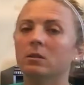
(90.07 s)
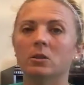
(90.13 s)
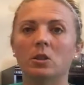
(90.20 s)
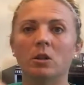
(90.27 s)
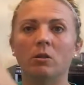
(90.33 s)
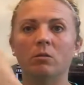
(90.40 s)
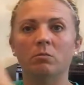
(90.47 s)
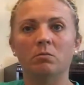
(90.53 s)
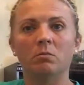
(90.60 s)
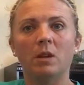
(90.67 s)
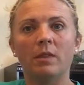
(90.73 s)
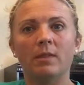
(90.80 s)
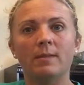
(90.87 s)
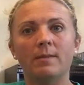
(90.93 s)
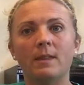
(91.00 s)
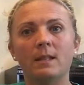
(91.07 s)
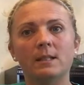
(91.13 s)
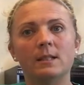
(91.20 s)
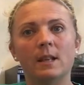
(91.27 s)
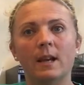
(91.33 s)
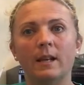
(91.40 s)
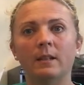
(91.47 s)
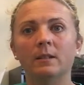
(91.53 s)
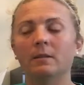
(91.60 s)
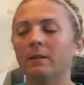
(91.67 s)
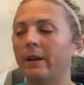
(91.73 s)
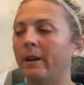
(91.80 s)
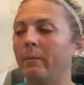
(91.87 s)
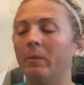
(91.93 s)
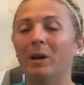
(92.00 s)
So on this side,
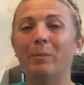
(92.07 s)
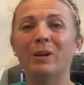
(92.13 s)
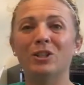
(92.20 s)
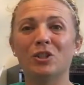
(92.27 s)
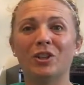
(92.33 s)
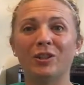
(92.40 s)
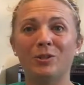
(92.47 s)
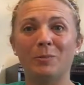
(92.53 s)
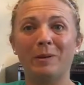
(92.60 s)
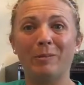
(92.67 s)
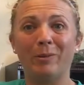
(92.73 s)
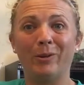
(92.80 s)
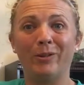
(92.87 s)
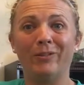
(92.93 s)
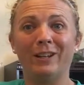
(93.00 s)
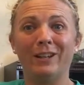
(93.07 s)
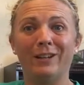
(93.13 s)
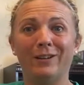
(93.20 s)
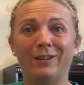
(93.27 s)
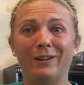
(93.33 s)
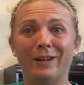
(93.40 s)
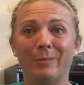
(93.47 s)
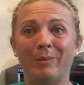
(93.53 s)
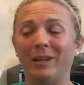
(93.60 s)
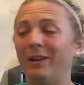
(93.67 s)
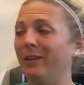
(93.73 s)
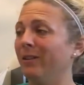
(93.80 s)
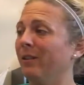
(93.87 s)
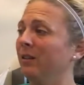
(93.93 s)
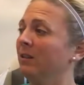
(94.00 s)
but I'll bet she knows people over here and up
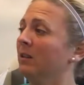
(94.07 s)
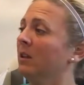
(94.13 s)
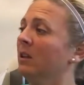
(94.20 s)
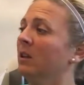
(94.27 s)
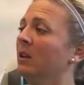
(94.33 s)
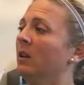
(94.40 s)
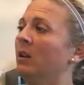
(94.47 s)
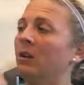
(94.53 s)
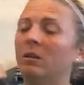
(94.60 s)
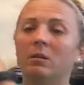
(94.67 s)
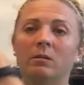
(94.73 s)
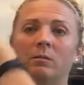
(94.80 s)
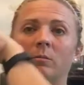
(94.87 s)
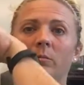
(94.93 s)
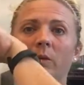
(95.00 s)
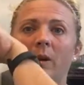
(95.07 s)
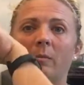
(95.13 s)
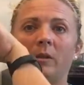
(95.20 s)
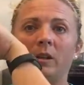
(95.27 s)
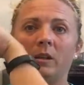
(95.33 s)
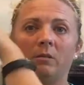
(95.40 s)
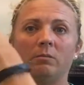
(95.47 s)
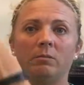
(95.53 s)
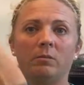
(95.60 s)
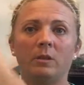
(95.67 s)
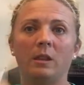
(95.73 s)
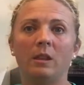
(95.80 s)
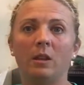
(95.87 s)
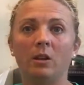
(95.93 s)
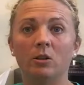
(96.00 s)
here and probably
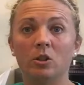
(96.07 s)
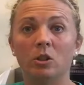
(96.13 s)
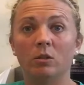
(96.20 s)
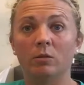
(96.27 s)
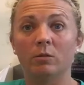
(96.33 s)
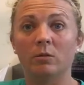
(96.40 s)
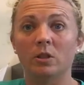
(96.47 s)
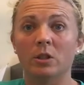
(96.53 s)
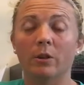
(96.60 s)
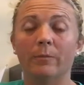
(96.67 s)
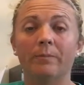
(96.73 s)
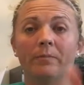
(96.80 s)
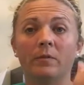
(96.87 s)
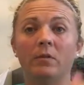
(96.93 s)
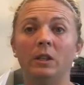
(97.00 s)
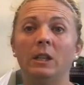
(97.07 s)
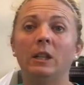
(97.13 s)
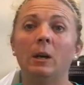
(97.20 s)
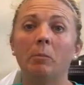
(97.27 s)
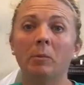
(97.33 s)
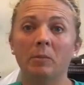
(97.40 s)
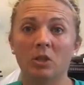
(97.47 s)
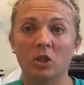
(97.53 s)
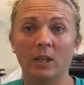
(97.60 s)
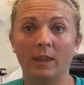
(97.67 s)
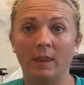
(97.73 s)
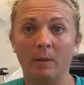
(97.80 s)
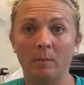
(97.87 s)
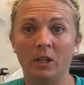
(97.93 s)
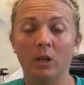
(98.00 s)
in there too. So if you need help in
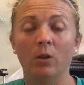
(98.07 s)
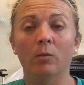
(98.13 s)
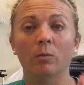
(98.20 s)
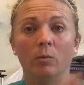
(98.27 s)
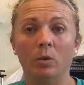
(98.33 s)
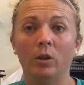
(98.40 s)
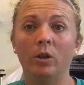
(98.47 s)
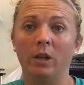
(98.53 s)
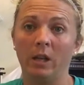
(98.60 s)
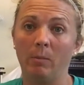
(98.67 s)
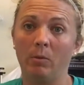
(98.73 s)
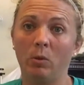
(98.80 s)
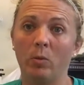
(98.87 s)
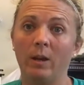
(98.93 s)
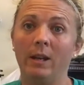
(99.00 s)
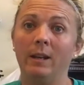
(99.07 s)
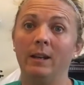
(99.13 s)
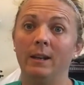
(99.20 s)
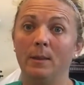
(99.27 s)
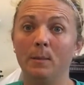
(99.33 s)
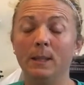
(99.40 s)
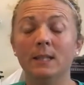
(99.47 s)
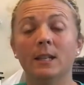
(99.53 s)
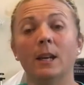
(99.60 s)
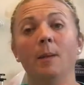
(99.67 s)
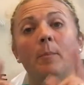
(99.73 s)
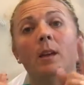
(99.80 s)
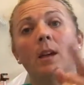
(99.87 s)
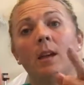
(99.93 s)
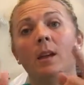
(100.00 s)
Michigan, let me know. We'll hook you up with Gwen. And in the
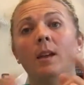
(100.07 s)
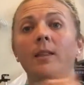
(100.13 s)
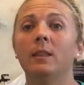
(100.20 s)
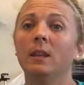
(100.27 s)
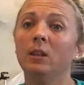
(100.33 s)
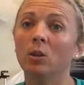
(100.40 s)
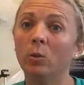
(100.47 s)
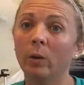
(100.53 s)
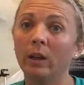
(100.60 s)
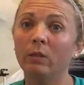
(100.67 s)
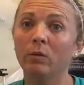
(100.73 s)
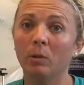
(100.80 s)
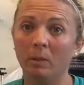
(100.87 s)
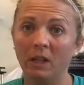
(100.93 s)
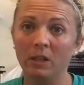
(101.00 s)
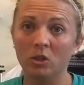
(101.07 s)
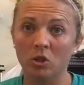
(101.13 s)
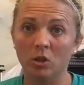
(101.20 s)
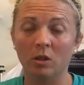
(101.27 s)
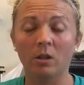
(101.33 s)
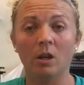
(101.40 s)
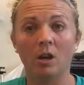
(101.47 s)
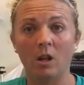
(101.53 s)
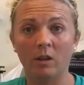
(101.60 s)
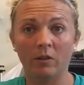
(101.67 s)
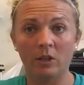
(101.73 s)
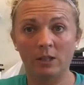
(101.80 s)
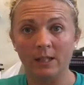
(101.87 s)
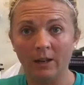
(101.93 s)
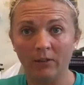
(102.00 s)
meantime, thank you, Gwen, for making sure that all of
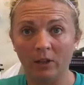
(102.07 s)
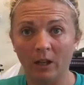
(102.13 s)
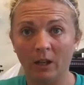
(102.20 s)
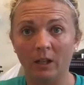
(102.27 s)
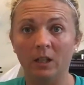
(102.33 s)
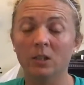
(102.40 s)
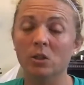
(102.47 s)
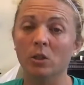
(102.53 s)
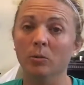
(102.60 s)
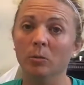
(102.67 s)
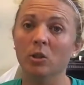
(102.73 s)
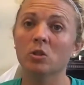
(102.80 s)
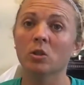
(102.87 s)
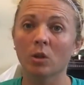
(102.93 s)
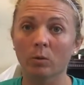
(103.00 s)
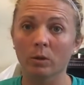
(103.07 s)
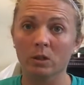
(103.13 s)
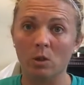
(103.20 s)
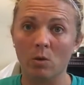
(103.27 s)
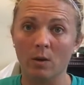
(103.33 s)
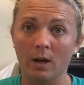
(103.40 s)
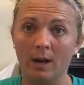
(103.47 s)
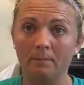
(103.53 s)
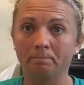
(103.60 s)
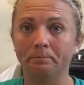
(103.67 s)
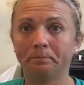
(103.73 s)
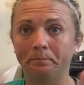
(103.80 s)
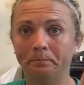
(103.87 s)
our Stafford County consumers know what's going on.